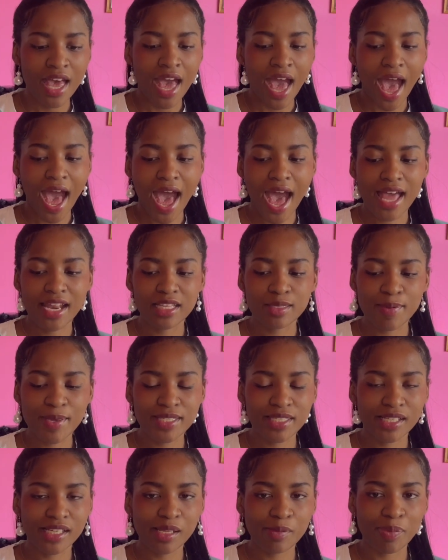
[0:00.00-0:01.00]
And it's
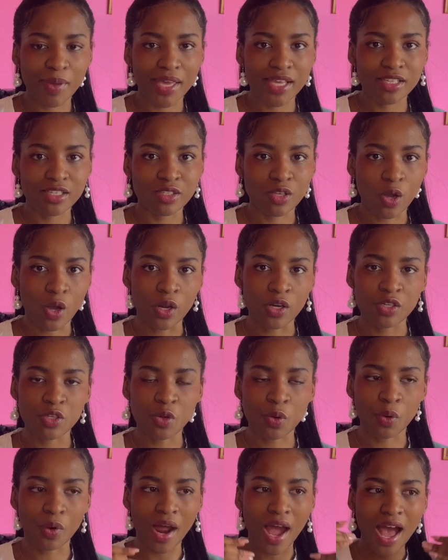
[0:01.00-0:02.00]
basically based on
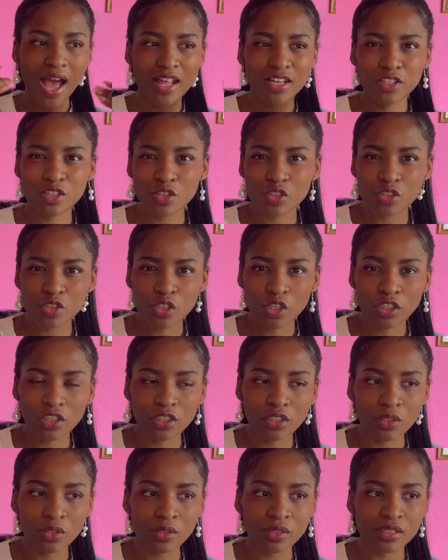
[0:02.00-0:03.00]
your
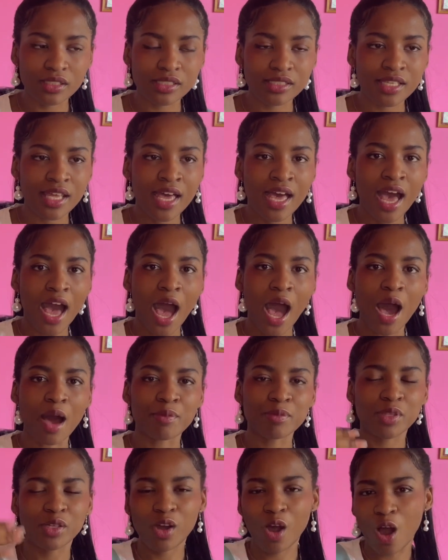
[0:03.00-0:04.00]
undertones,
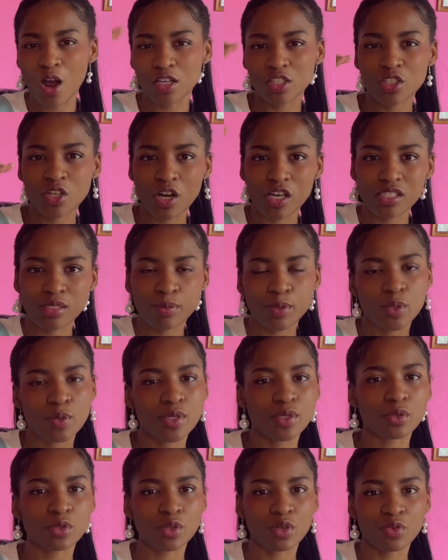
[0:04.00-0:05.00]
the contrast
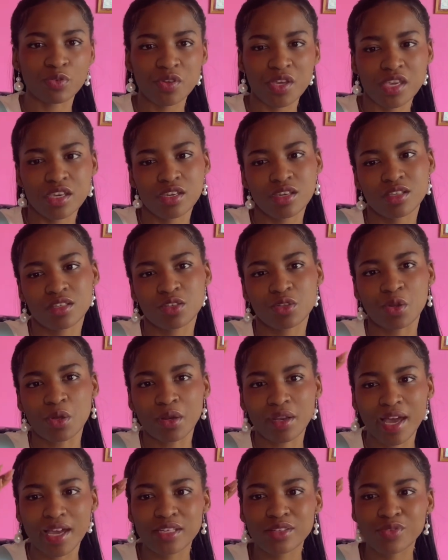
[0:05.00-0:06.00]
between all your features, you know,
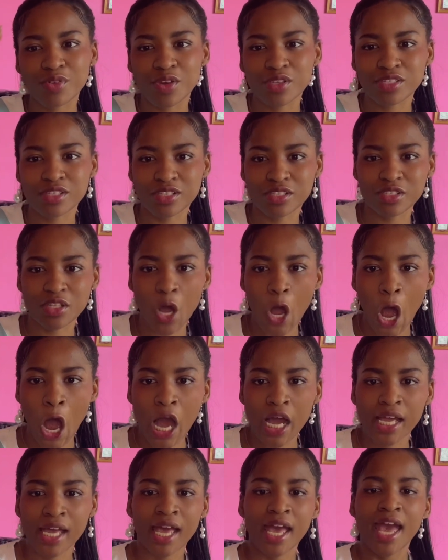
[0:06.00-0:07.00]
light versus
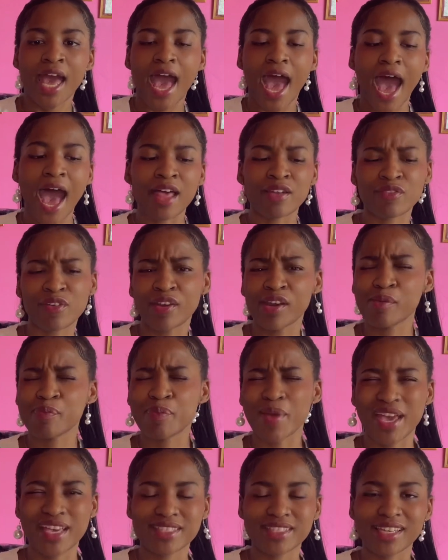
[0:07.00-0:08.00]
dark, and very
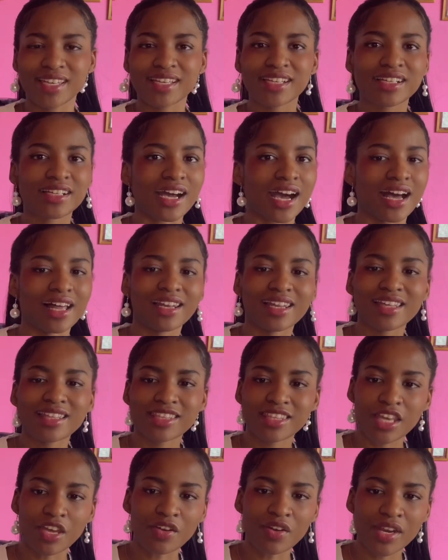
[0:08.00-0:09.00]
basic color
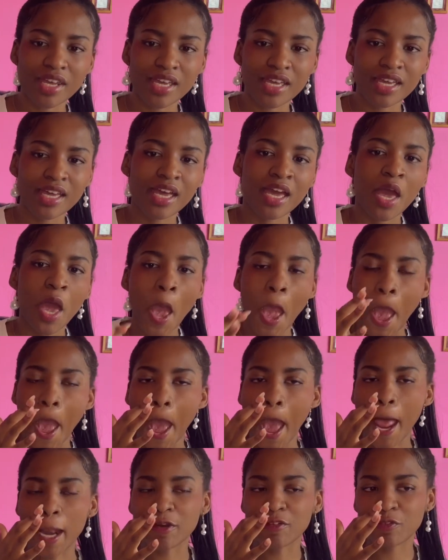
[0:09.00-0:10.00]
theory.
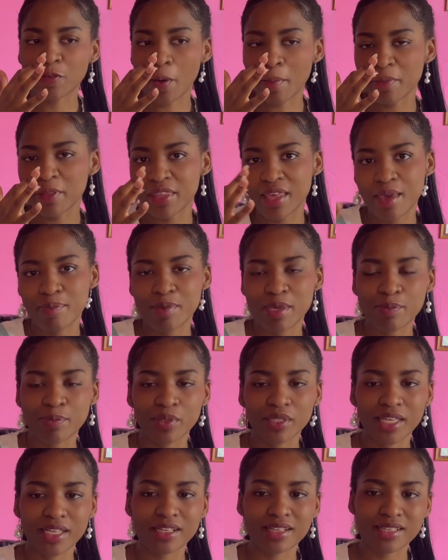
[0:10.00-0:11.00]
And from there, people
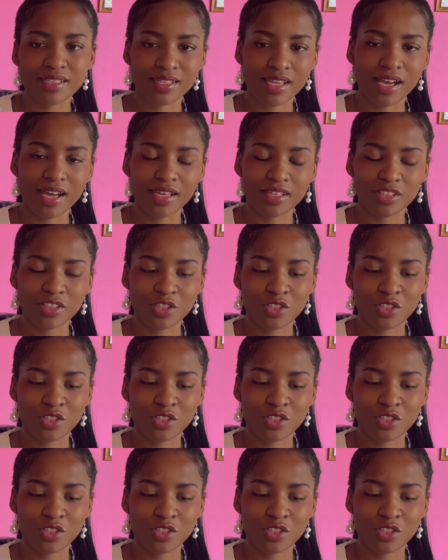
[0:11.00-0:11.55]
get assigned